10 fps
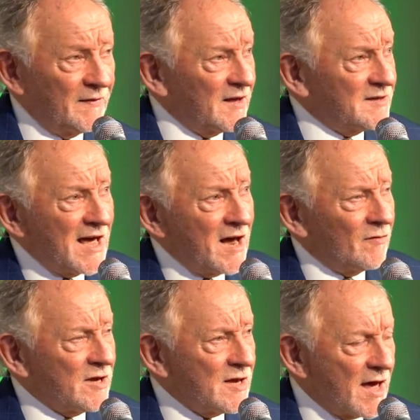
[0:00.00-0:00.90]
the
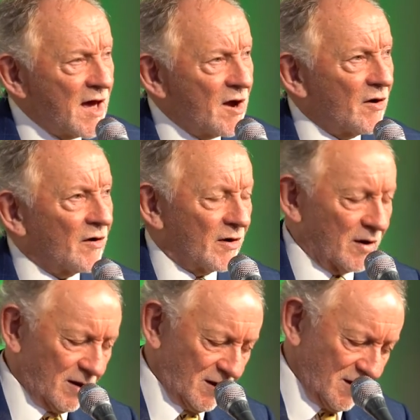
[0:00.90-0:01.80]
Derry air,
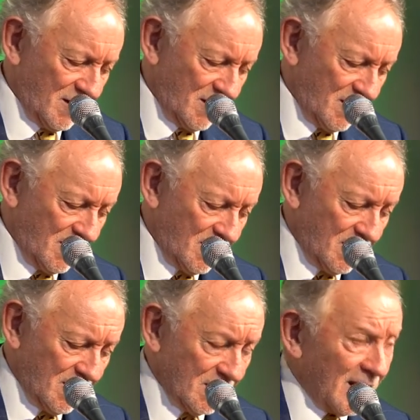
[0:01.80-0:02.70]

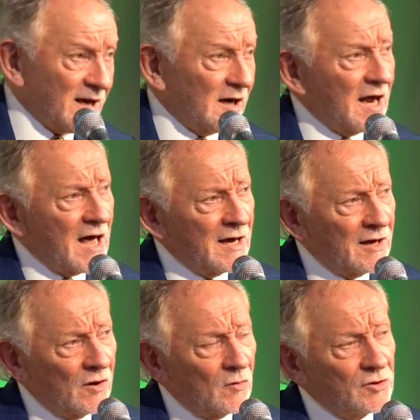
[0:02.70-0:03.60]
like a
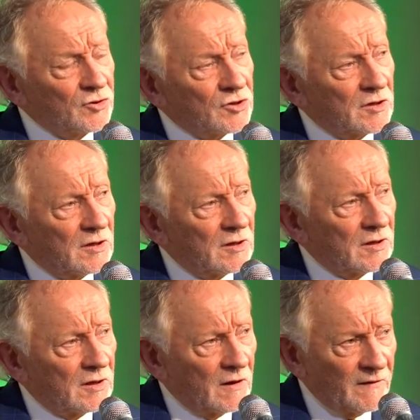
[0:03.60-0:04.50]
language
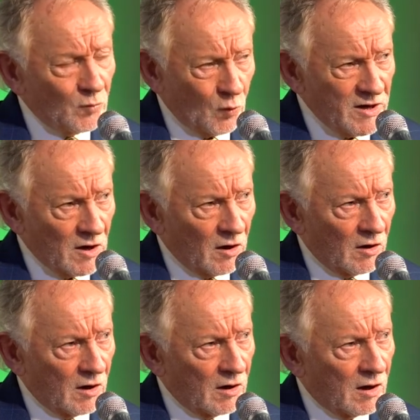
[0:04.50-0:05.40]
that we
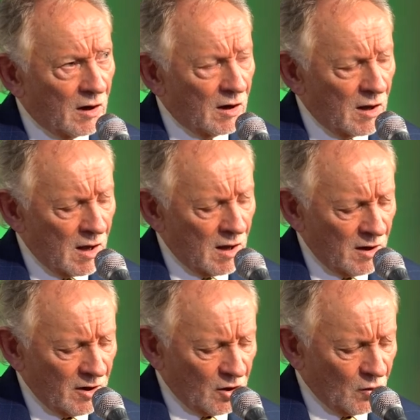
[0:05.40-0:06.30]
all
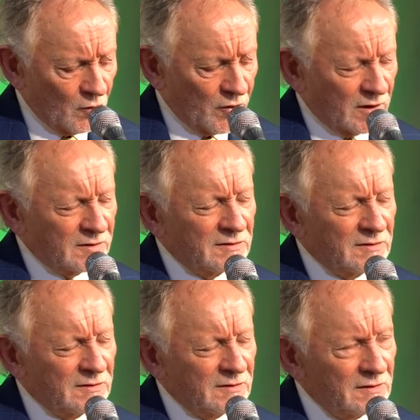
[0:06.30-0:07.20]
could
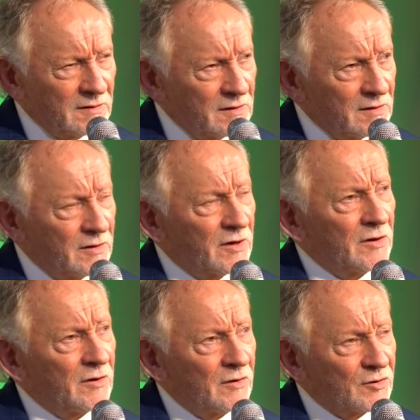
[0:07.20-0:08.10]

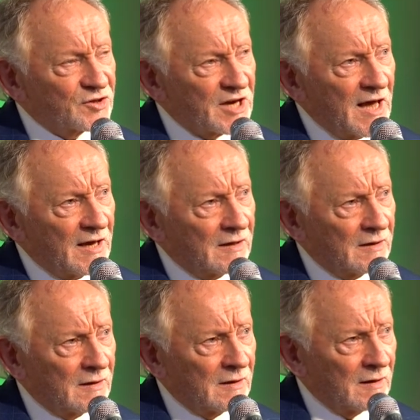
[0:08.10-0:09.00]

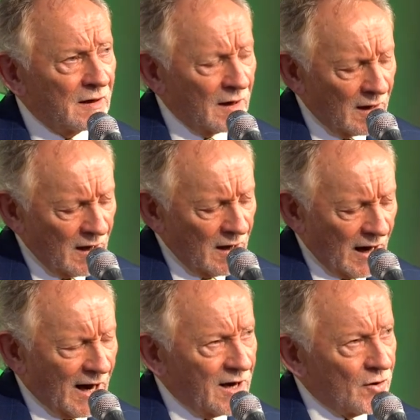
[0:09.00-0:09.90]
understand.
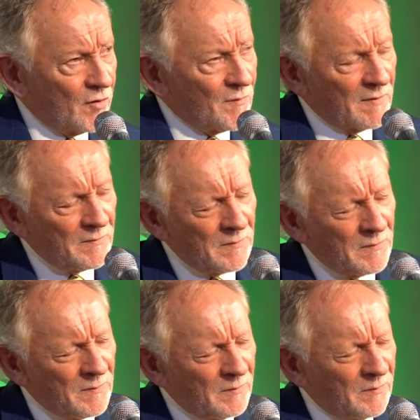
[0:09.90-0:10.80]
I
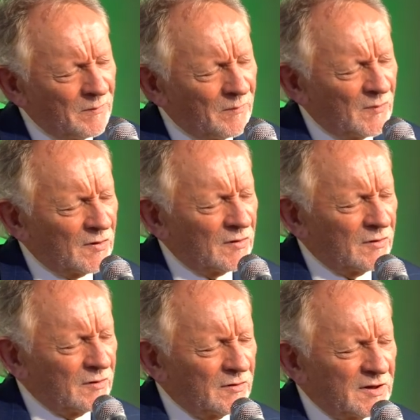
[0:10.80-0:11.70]

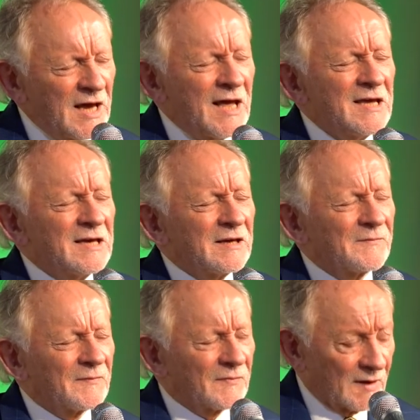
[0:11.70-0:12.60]
remember the day
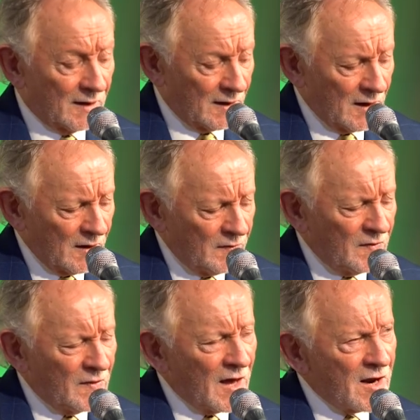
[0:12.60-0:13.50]

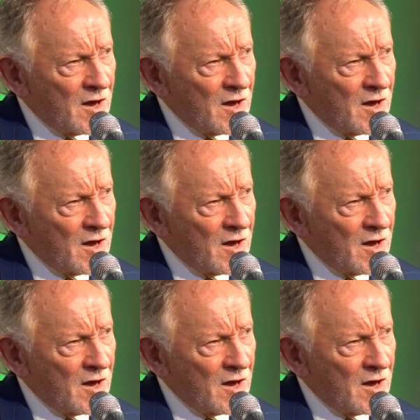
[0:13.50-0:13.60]
that I